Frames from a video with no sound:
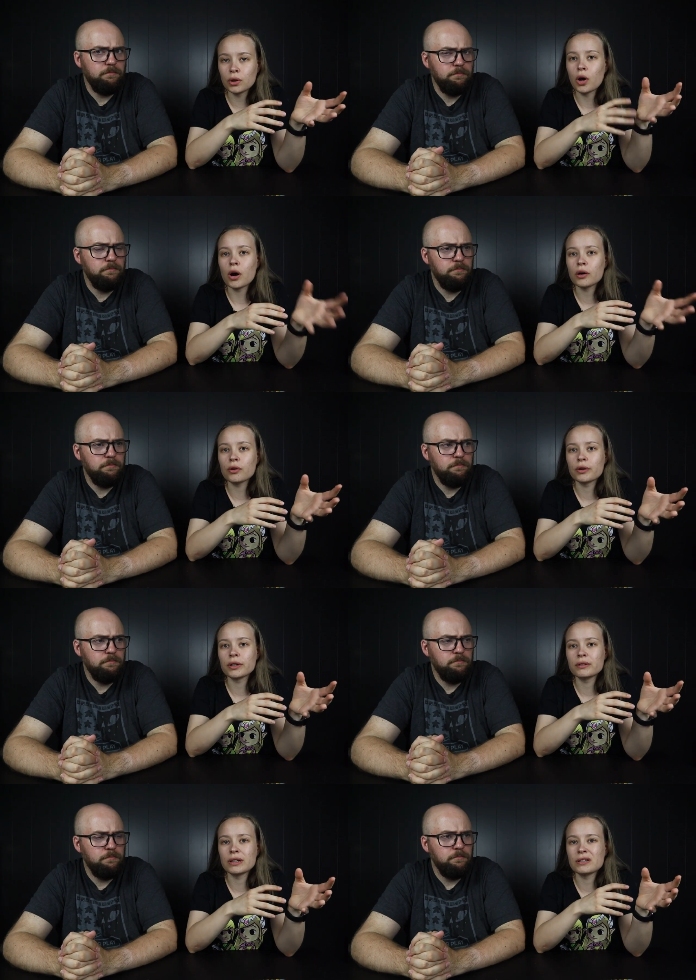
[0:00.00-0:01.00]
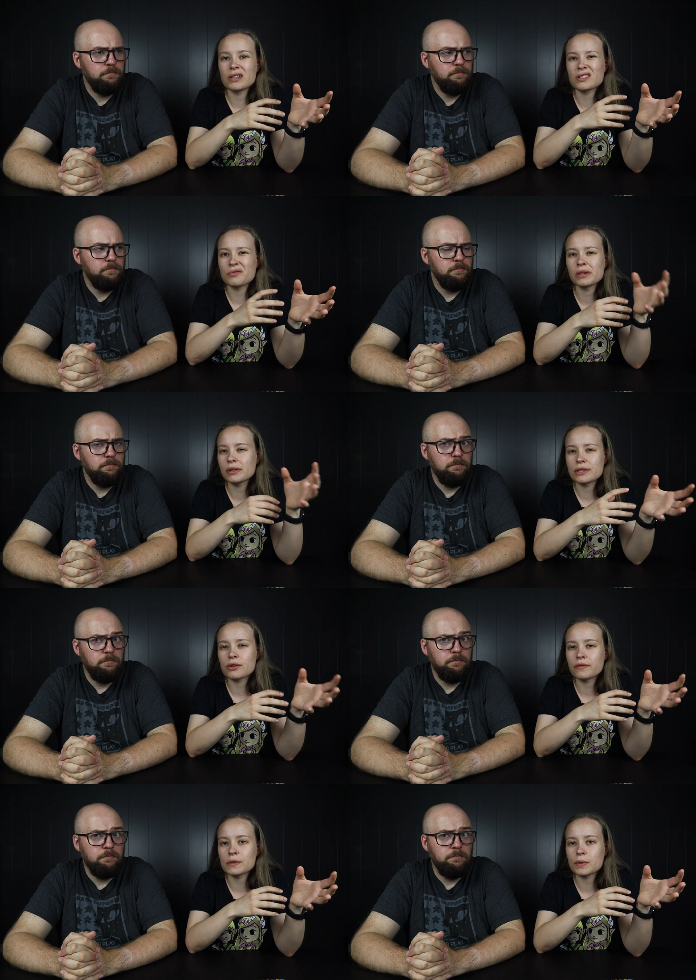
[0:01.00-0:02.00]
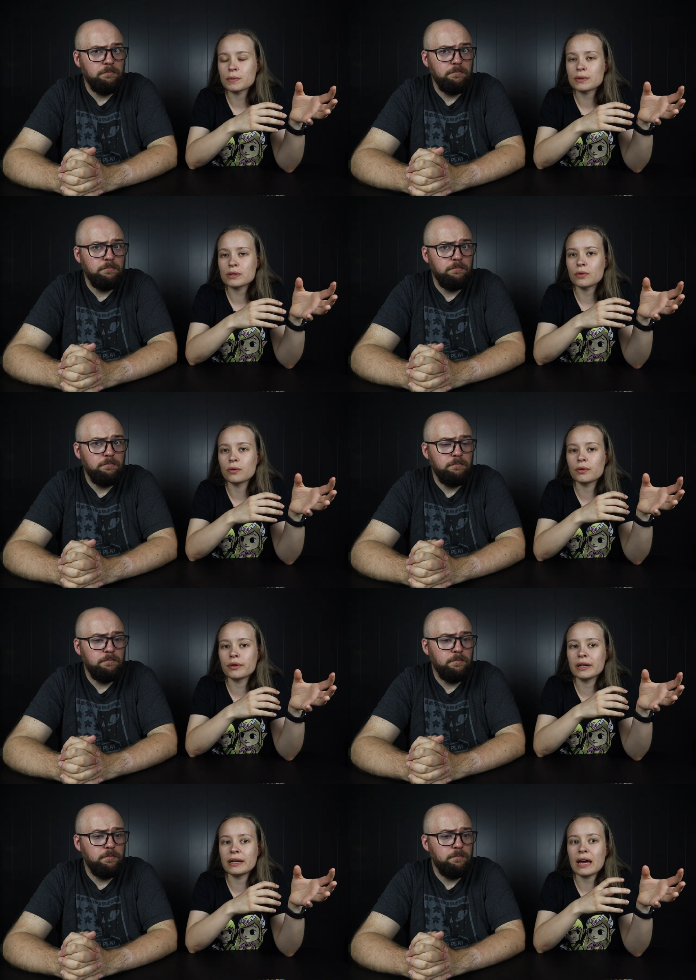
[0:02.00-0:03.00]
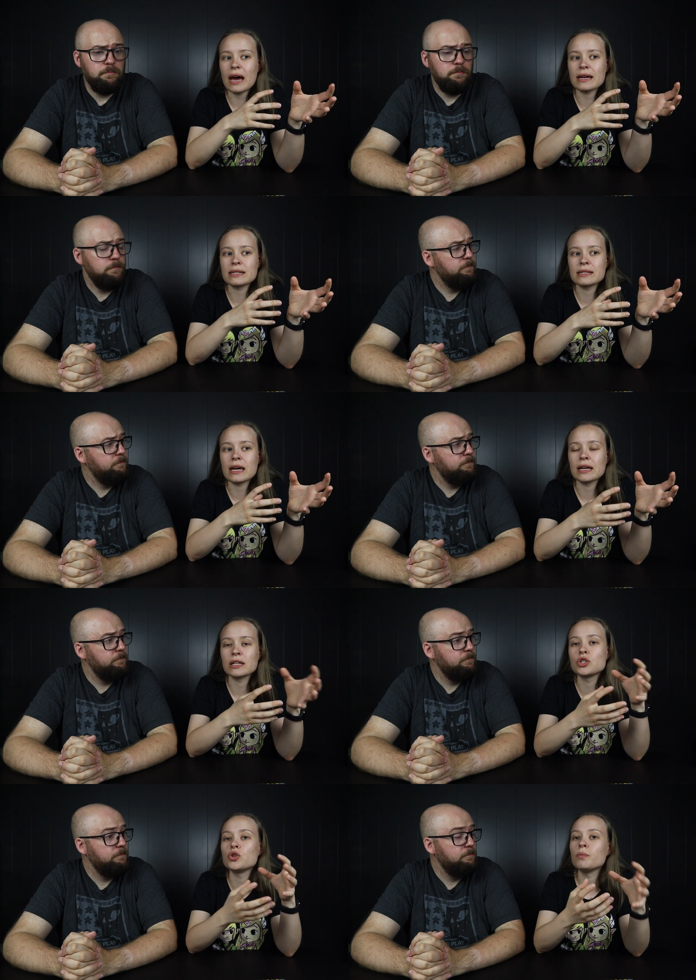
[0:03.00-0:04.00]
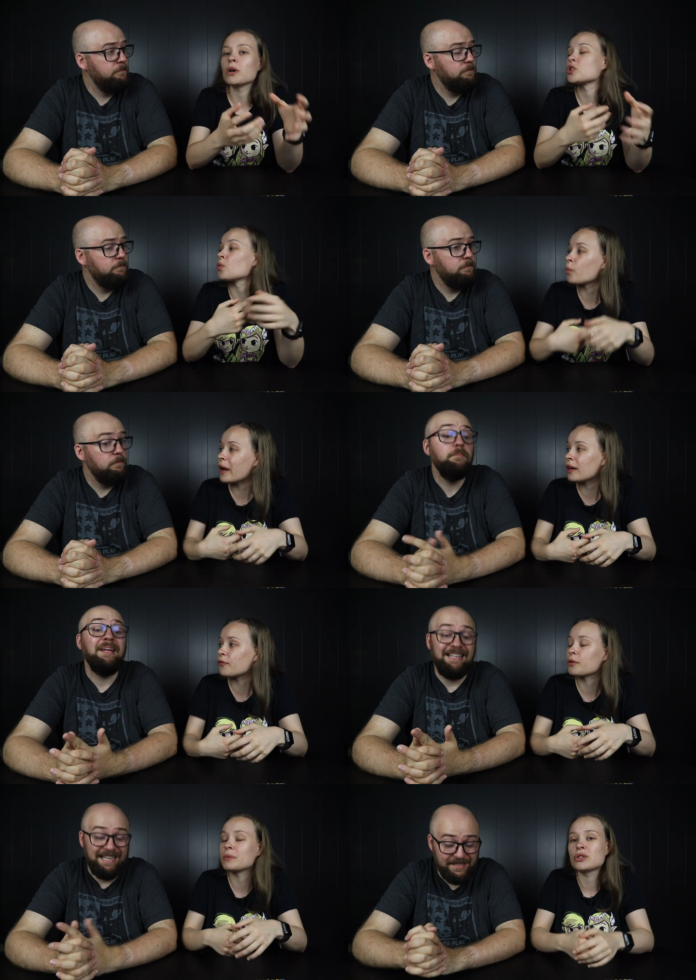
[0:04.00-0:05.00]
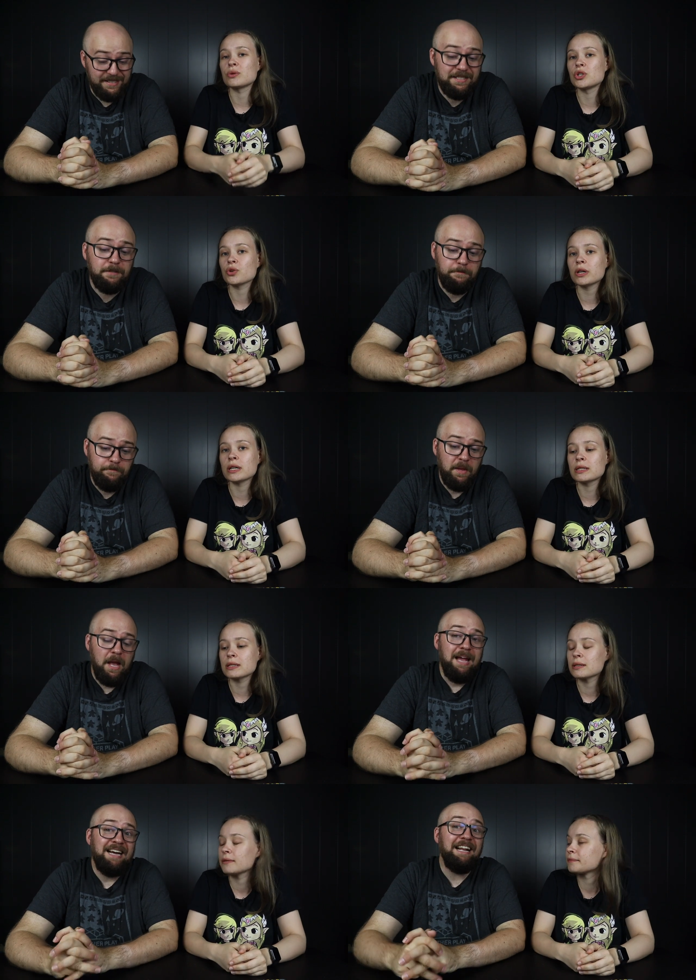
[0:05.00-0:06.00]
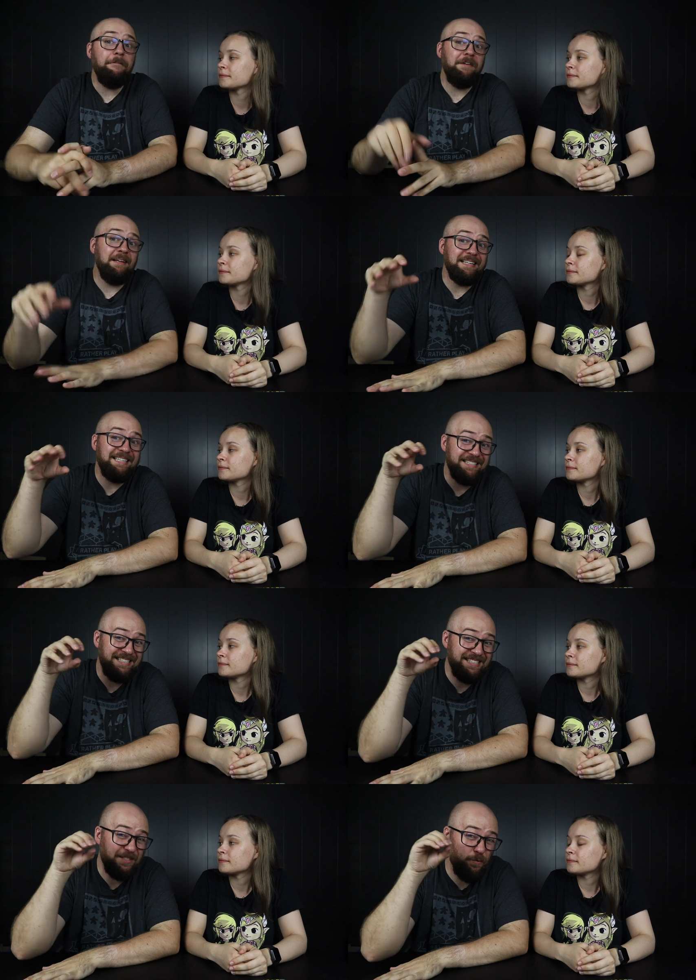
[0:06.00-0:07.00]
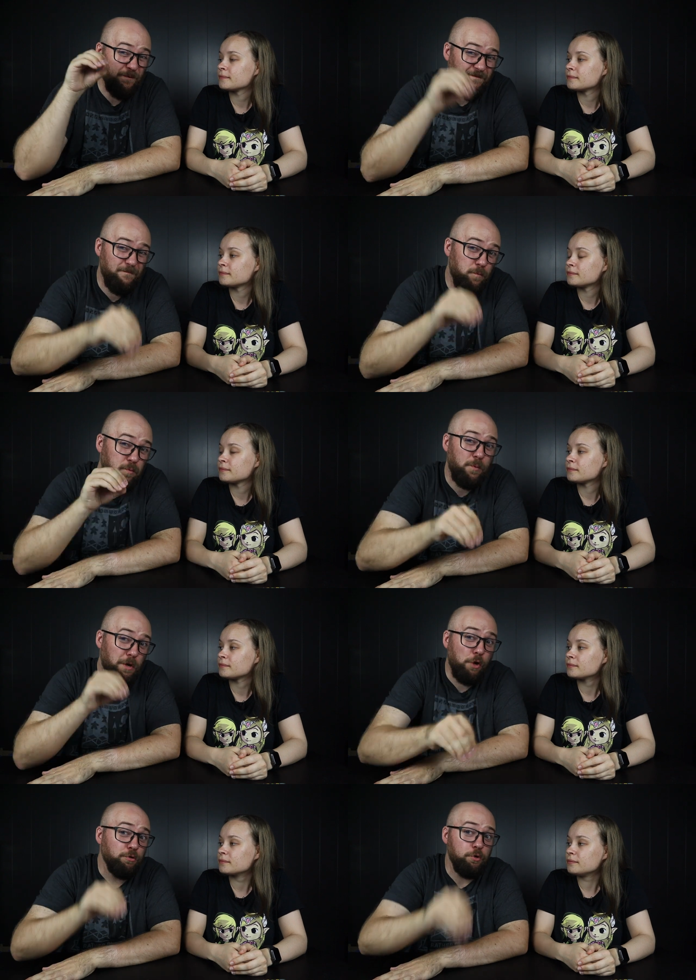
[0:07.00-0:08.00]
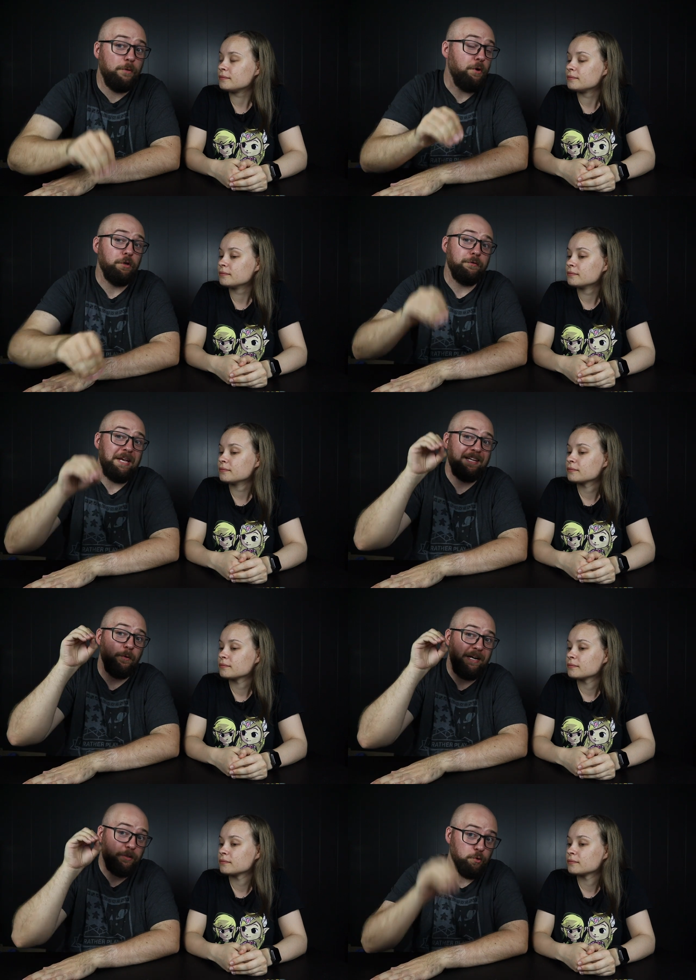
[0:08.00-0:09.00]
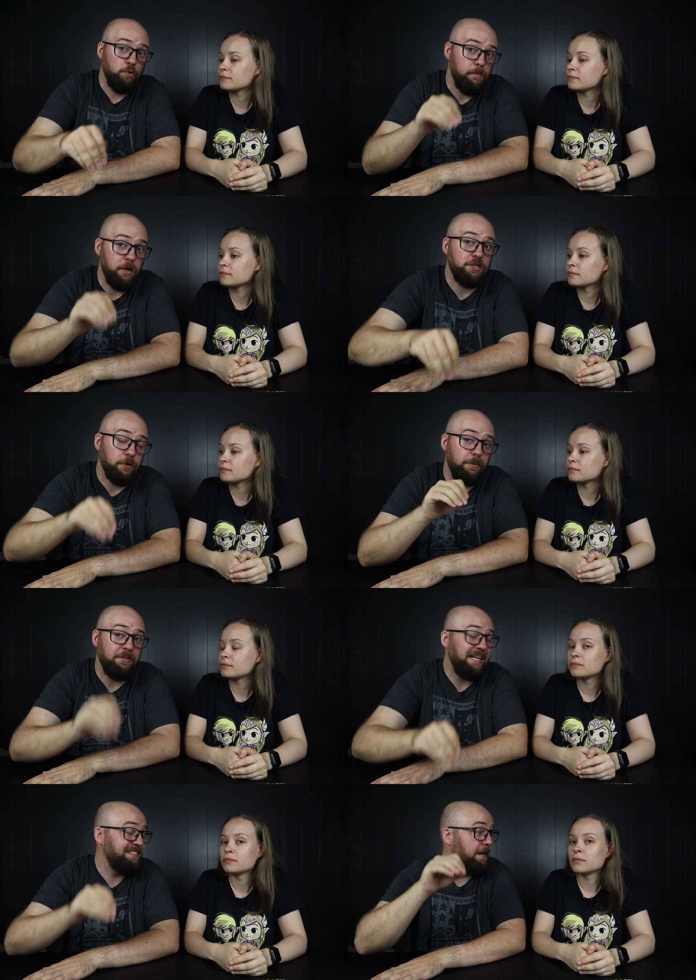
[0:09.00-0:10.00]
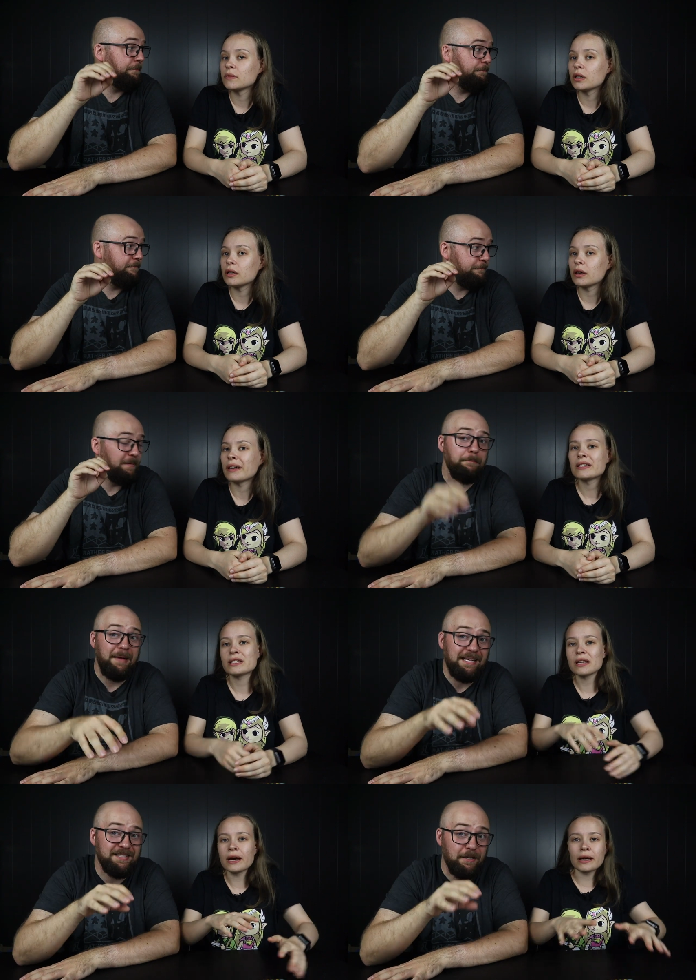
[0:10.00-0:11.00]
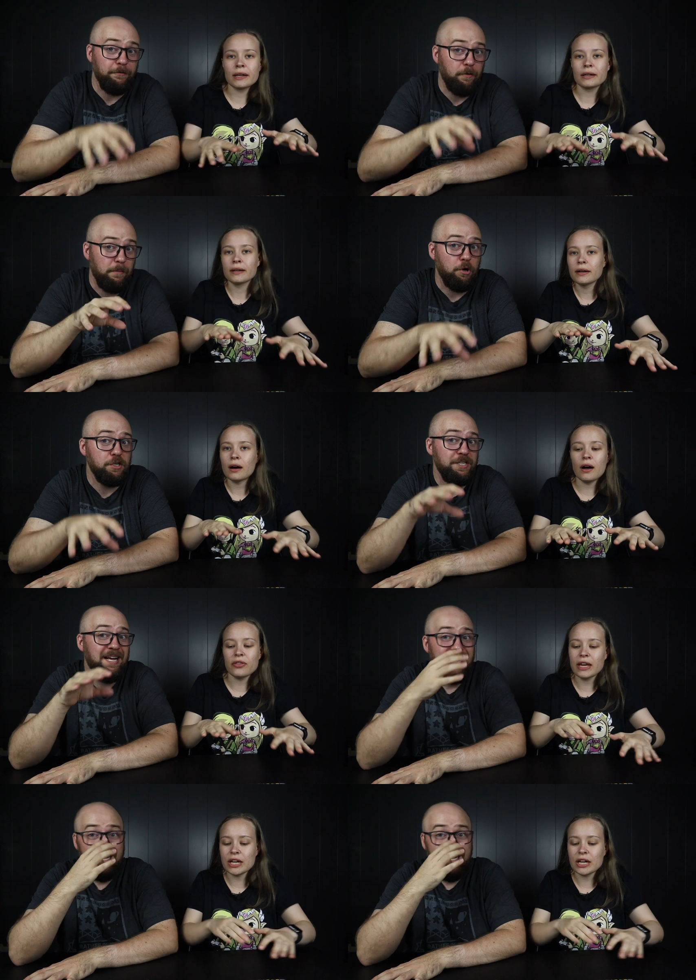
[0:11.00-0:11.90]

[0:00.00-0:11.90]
Speaker 1: long, or it doesn't really serve its purpose, or it has taken too much away from yes. me to enjoy it.
Speaker 2: And I feel that this is close to the point of taking away too much of the things I'm yeah, that makes like Mars on the